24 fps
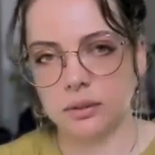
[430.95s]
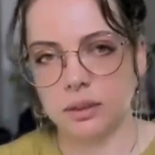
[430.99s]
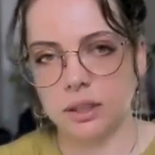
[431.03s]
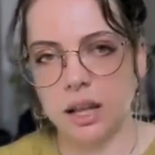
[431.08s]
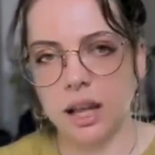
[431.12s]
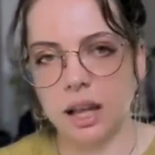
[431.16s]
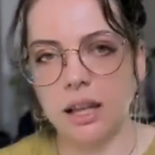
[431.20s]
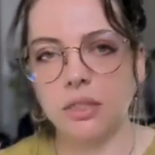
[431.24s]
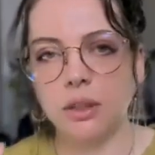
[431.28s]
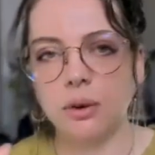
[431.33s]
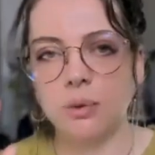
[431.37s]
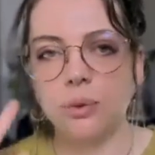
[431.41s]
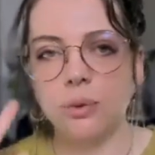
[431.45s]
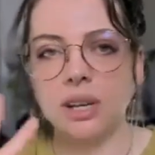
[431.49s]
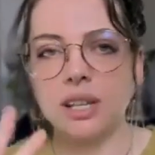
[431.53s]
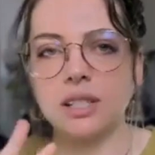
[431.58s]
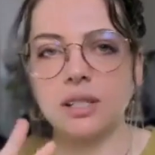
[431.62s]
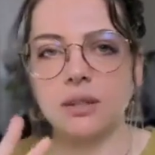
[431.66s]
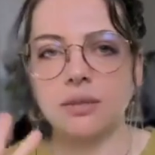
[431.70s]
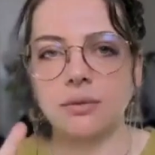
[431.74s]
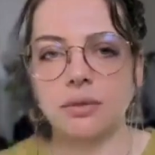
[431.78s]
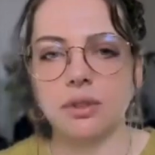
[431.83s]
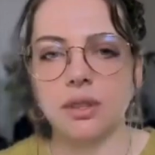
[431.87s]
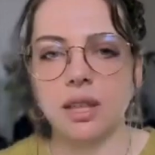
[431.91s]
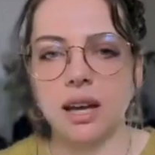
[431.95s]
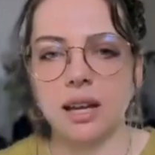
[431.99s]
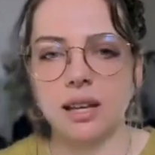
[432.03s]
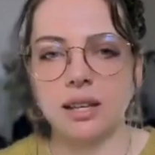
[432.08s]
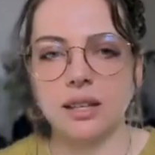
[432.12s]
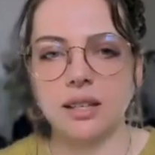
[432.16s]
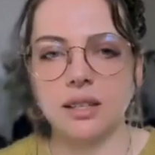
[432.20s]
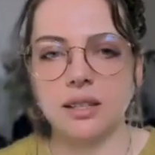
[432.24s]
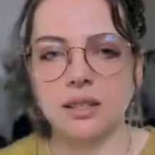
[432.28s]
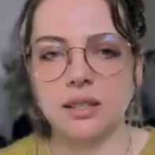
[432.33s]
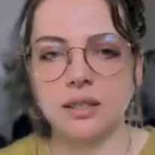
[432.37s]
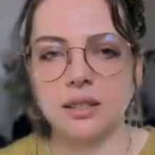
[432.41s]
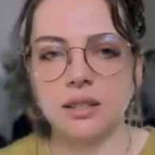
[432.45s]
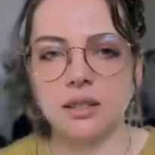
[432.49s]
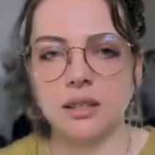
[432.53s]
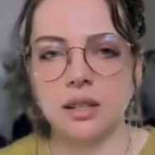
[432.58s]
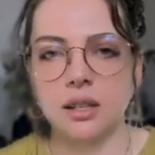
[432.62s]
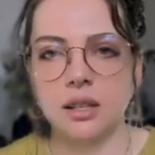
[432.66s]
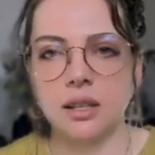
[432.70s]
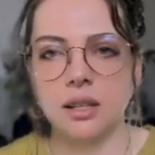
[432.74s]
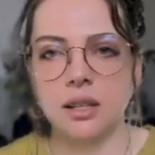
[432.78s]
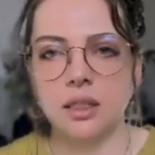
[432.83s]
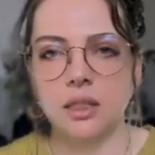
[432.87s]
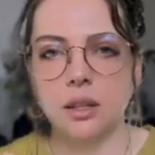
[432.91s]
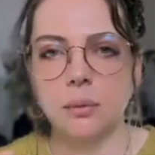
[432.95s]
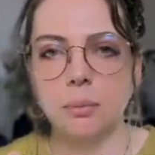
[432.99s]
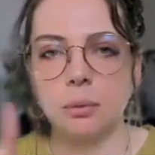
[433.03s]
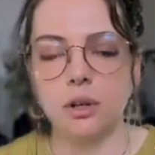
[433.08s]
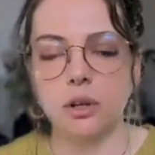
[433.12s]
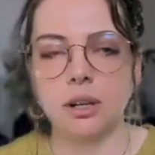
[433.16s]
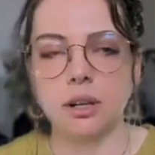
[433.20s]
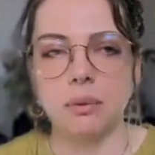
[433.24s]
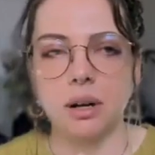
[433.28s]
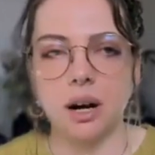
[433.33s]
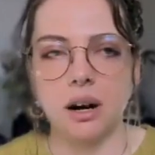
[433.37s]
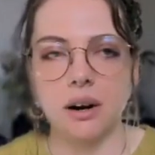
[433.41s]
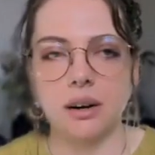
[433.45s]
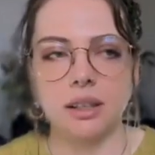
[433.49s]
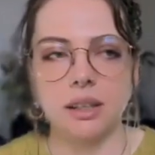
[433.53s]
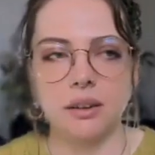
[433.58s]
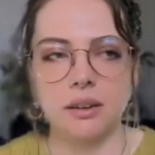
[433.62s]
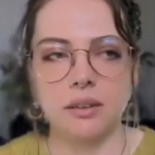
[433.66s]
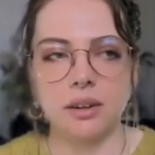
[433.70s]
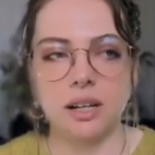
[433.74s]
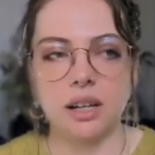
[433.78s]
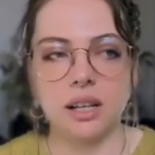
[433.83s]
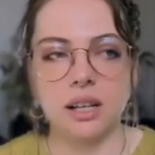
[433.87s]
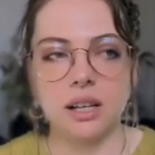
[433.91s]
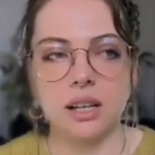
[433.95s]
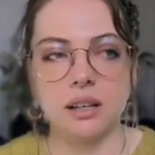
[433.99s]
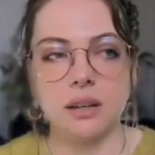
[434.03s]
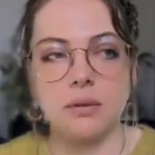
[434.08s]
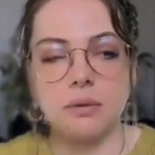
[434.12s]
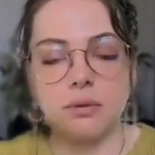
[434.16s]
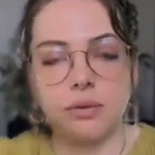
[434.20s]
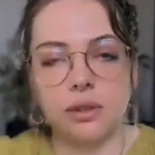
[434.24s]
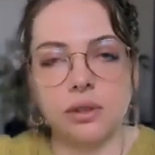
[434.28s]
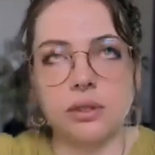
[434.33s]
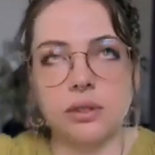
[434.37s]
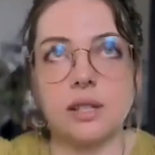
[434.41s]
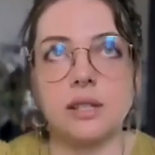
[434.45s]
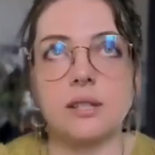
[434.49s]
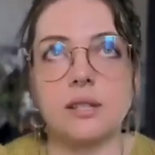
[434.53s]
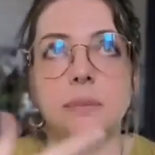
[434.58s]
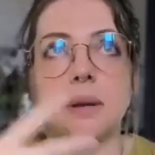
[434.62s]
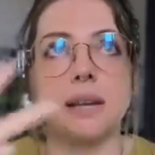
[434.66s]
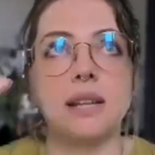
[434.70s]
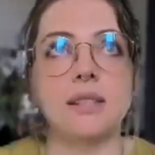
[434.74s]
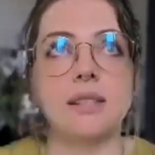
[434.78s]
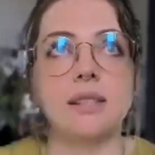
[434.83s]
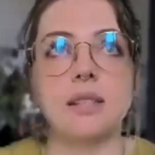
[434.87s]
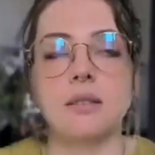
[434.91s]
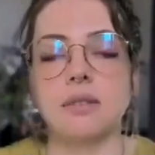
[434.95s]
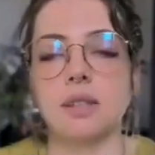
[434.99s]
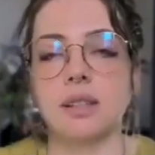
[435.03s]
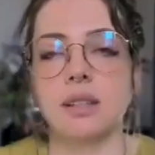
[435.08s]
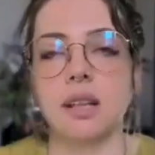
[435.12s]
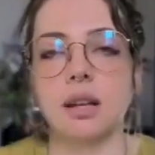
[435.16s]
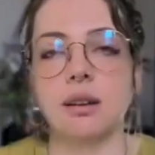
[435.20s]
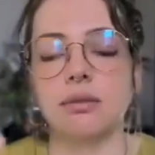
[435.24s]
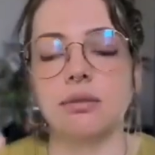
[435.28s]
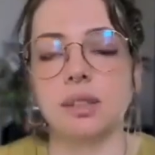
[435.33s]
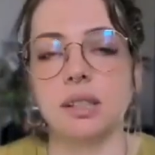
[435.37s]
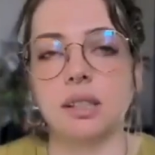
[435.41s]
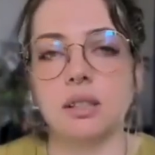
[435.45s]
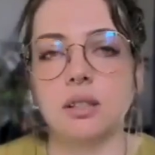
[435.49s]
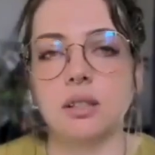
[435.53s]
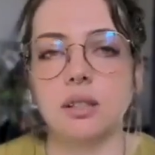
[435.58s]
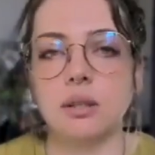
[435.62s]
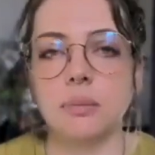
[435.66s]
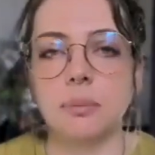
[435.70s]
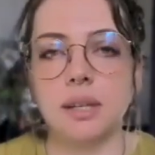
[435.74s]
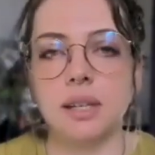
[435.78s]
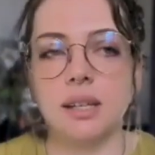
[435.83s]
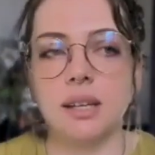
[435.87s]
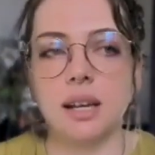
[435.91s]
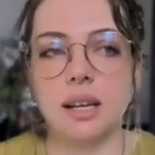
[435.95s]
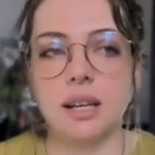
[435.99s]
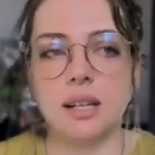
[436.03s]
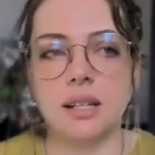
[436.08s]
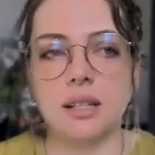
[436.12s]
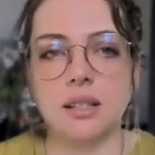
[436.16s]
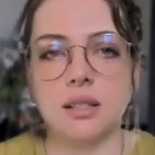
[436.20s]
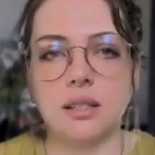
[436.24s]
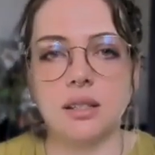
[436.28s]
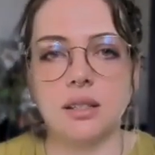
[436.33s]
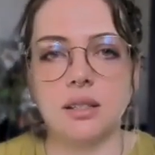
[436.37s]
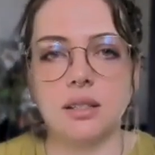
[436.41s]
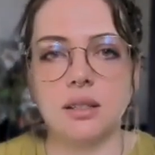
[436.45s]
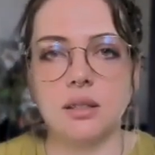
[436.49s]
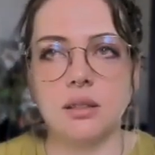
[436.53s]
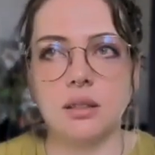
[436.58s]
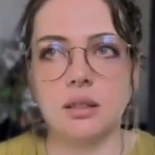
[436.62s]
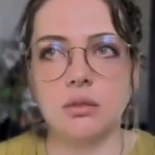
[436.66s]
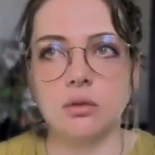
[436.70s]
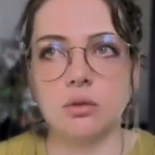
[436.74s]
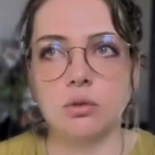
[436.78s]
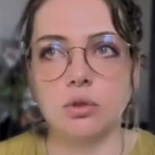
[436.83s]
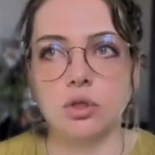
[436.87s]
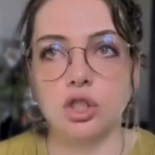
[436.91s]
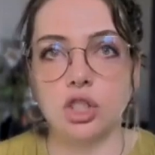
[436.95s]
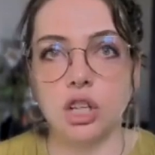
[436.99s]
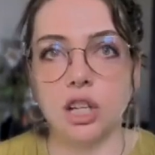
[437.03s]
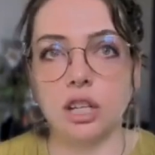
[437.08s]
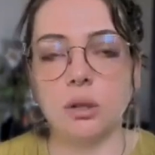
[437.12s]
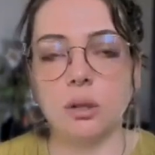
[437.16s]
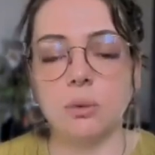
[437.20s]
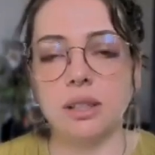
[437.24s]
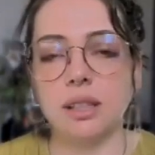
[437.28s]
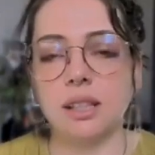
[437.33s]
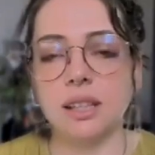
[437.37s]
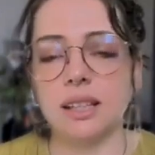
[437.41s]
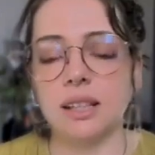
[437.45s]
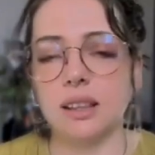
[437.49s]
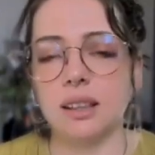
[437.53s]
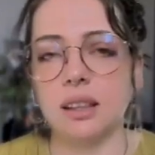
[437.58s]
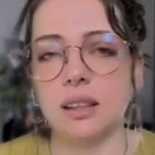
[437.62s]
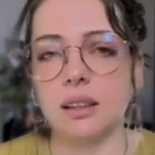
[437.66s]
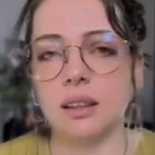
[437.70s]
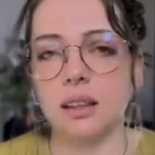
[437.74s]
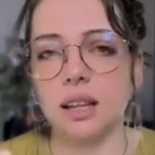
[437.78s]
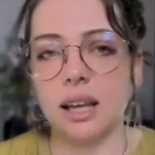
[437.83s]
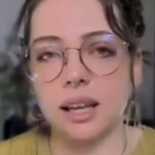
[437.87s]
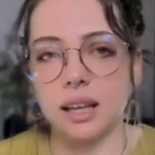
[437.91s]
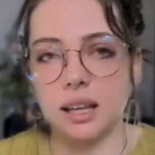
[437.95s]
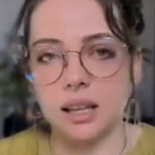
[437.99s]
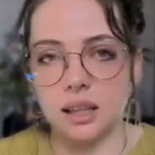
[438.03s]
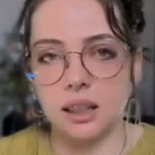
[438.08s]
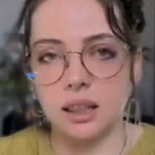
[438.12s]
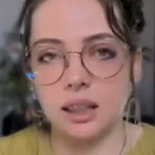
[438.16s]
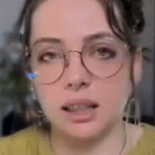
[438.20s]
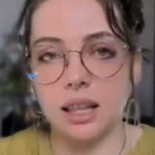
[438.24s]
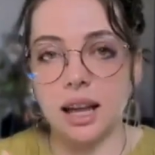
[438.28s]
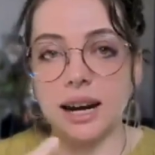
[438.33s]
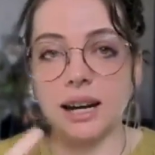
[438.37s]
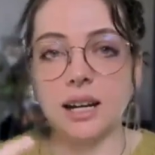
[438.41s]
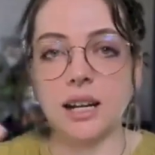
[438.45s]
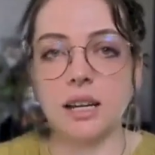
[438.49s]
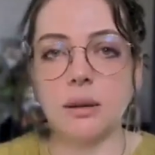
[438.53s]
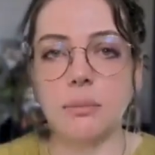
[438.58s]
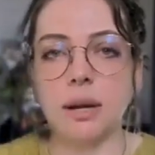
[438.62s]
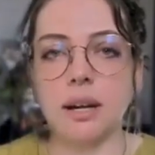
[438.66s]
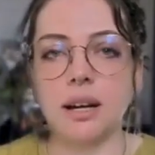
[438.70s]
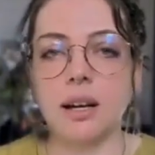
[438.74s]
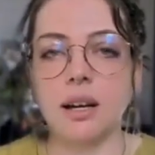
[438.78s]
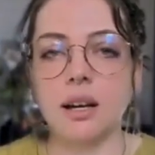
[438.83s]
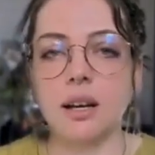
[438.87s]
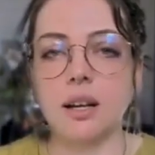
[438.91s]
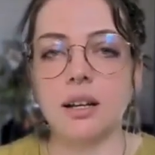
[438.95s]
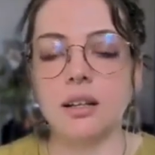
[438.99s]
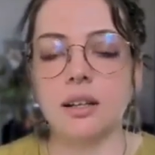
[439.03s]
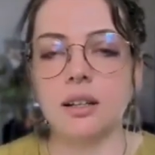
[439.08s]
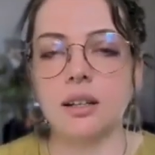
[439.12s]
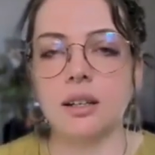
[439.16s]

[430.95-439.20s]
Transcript: And the reason for that is the book I'm currently reading feels expansive and lovely to me, and it's genuinely like lightening my heart.